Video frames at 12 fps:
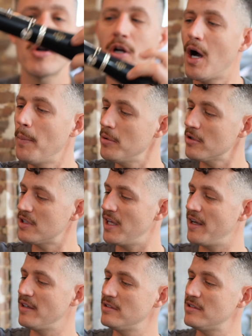are a couple
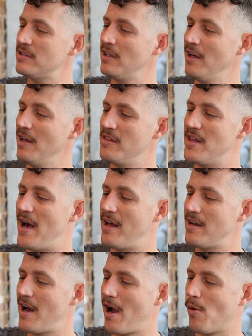things
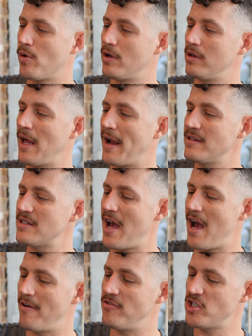that I would like to
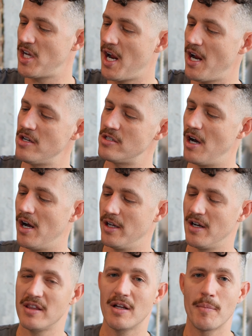have changed on
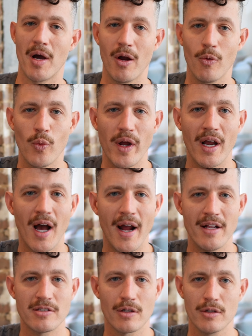it. I think my ring
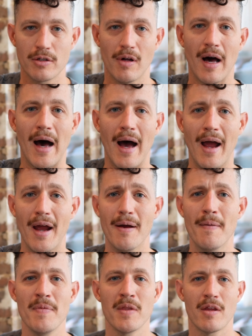heights are a little high.